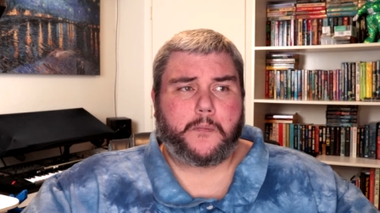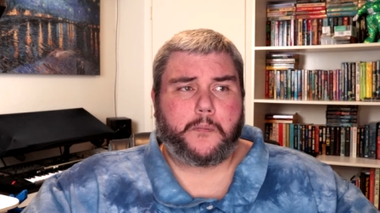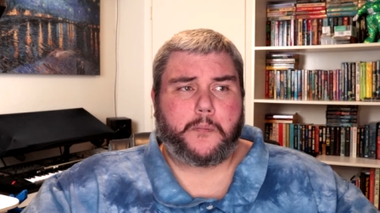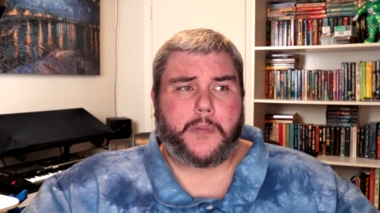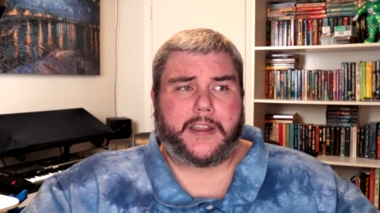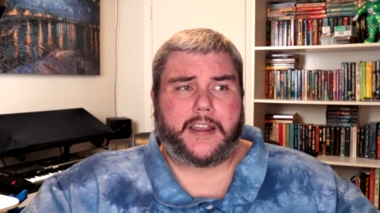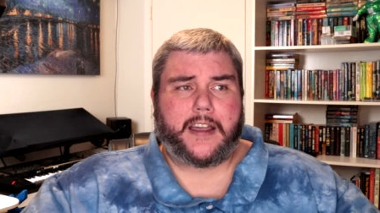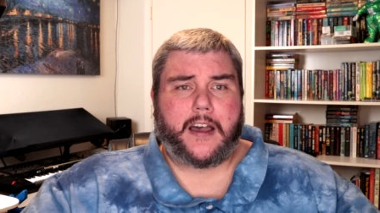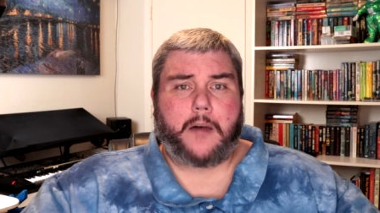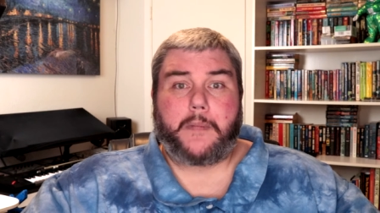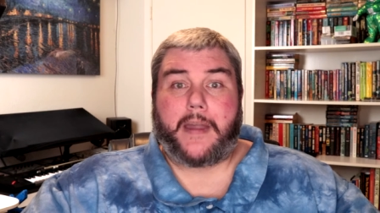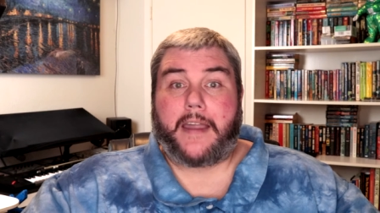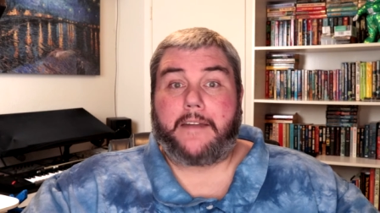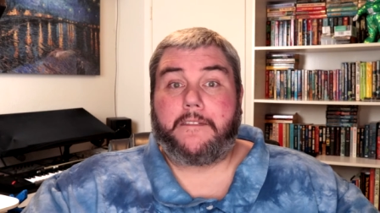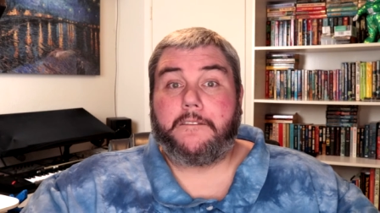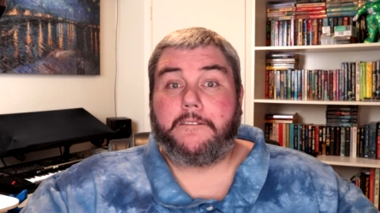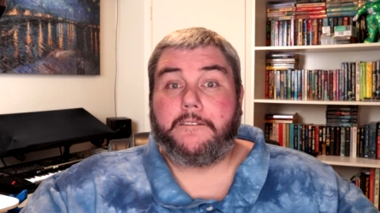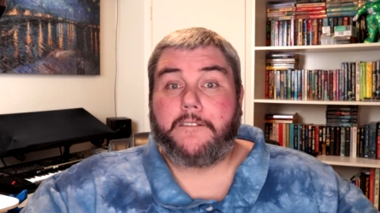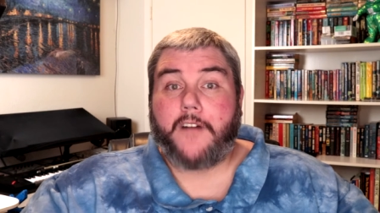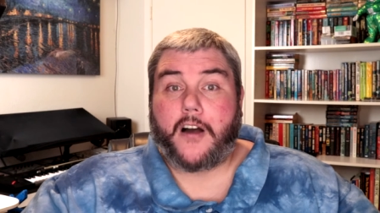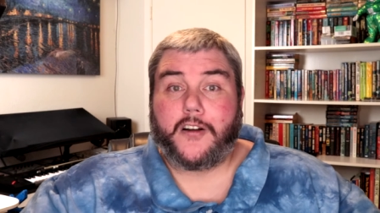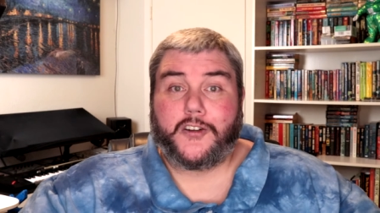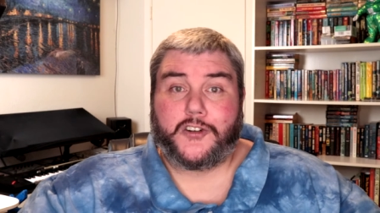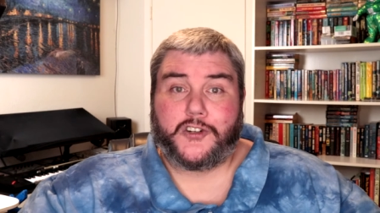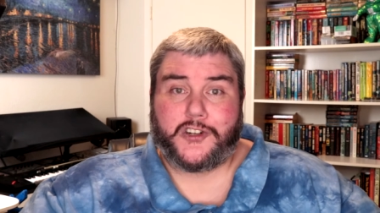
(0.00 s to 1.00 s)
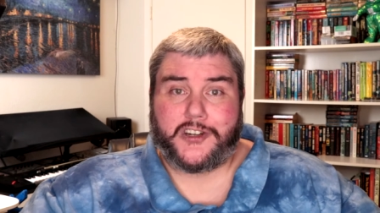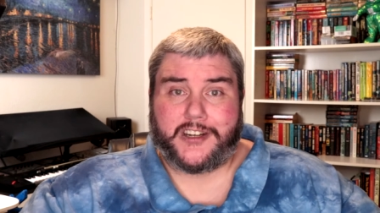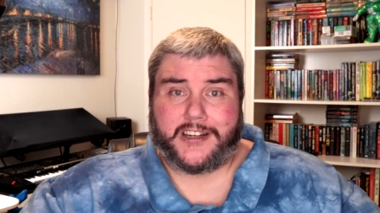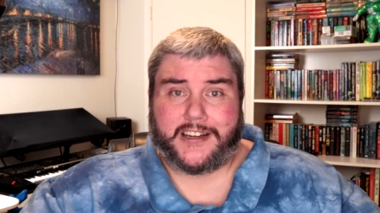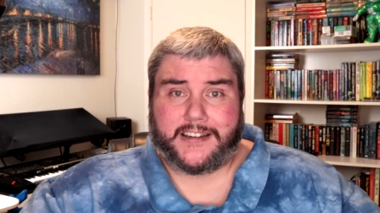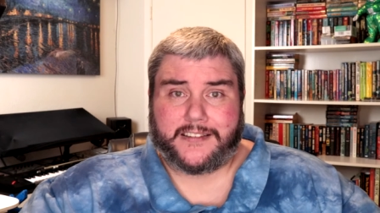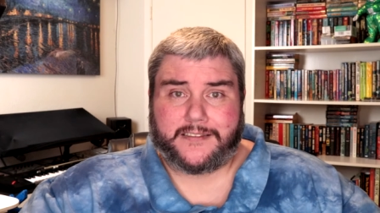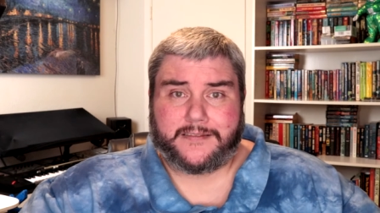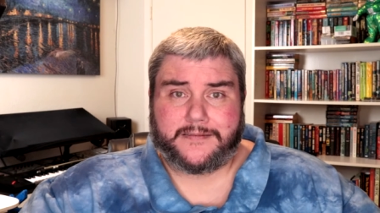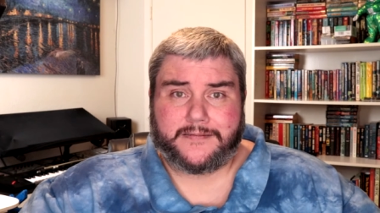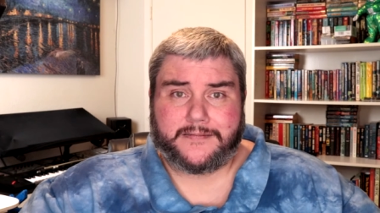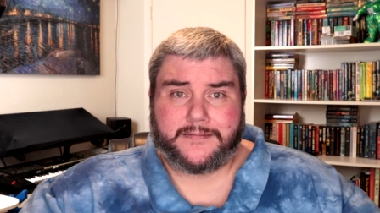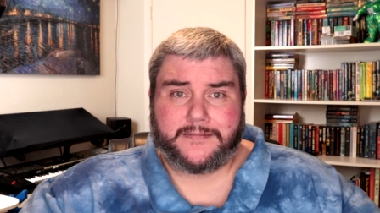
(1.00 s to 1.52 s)
become a
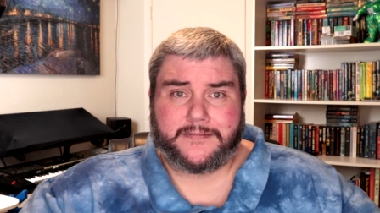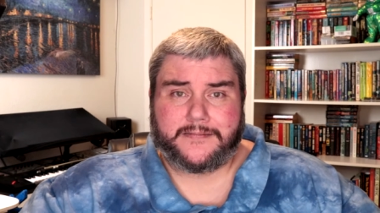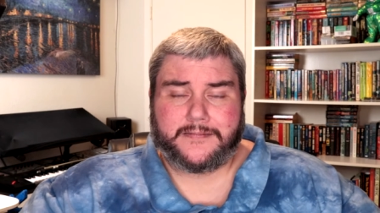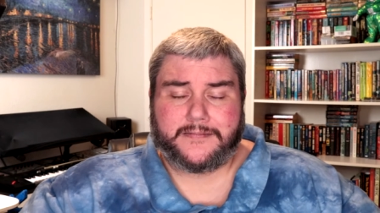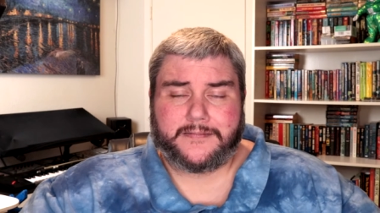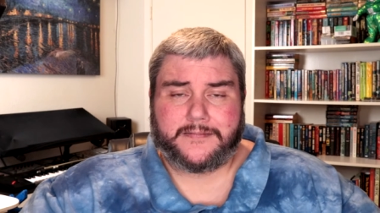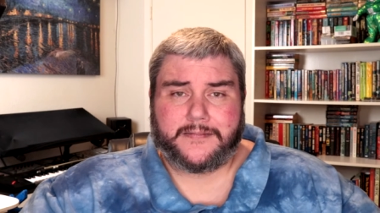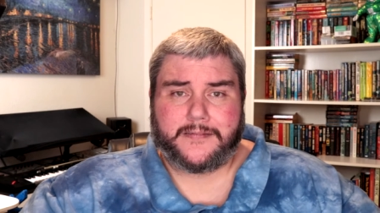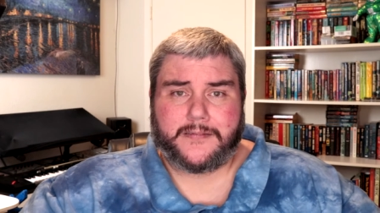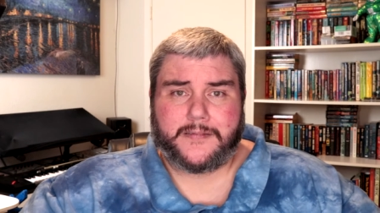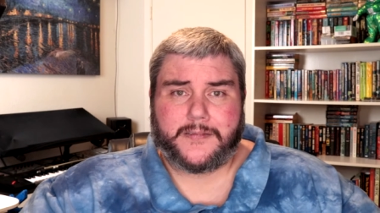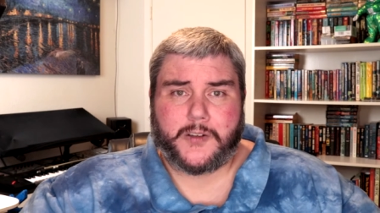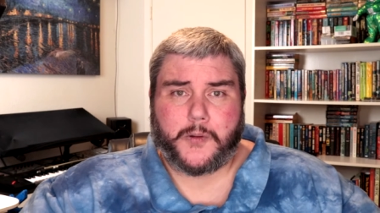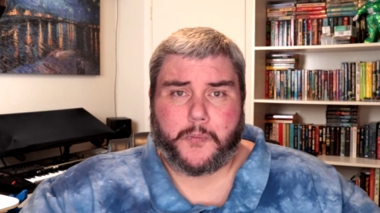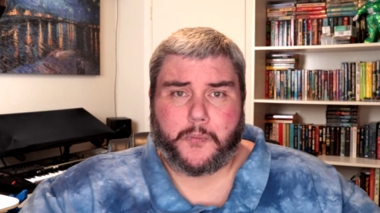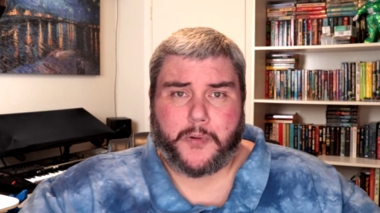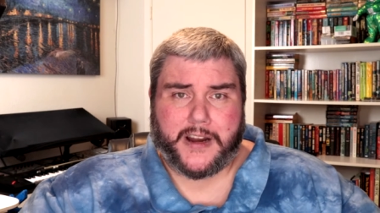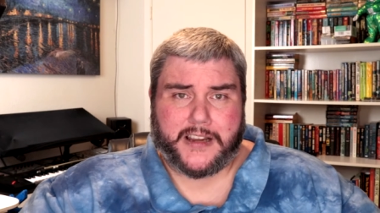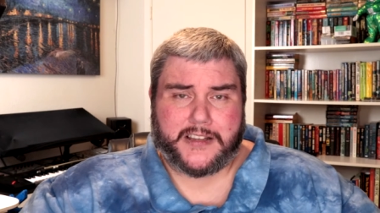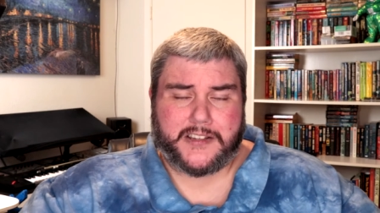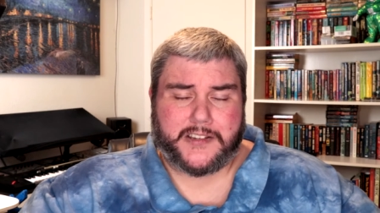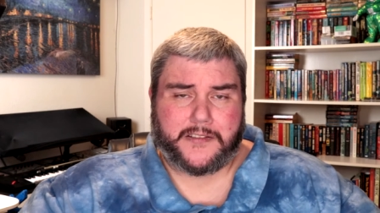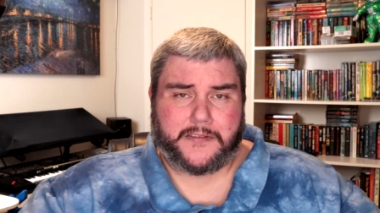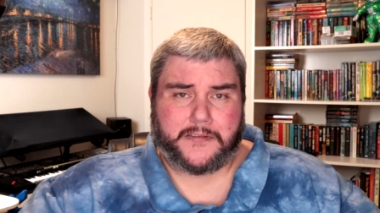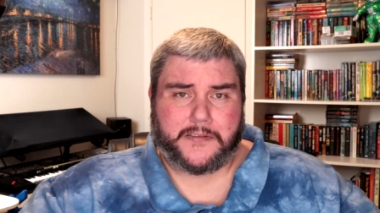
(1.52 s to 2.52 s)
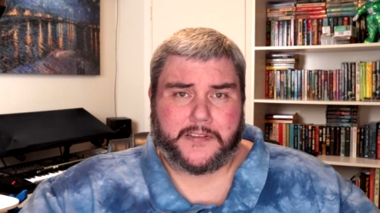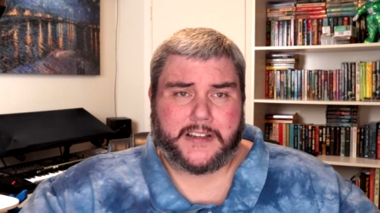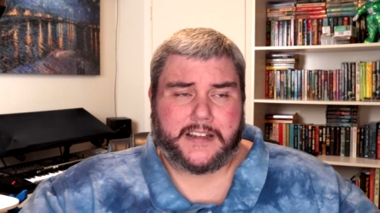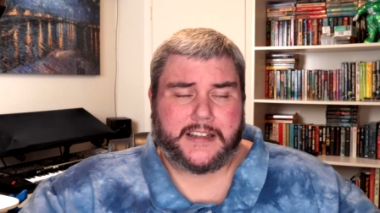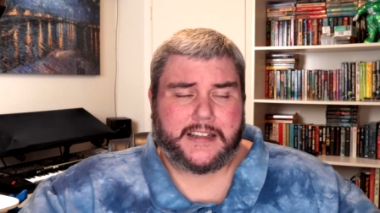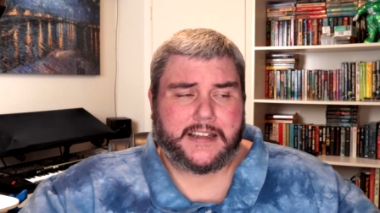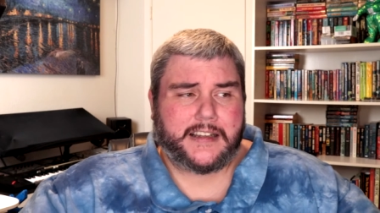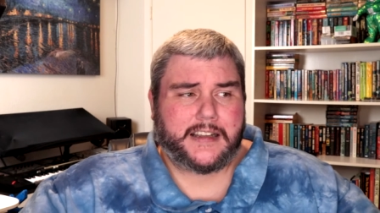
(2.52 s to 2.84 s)
functioning depressive,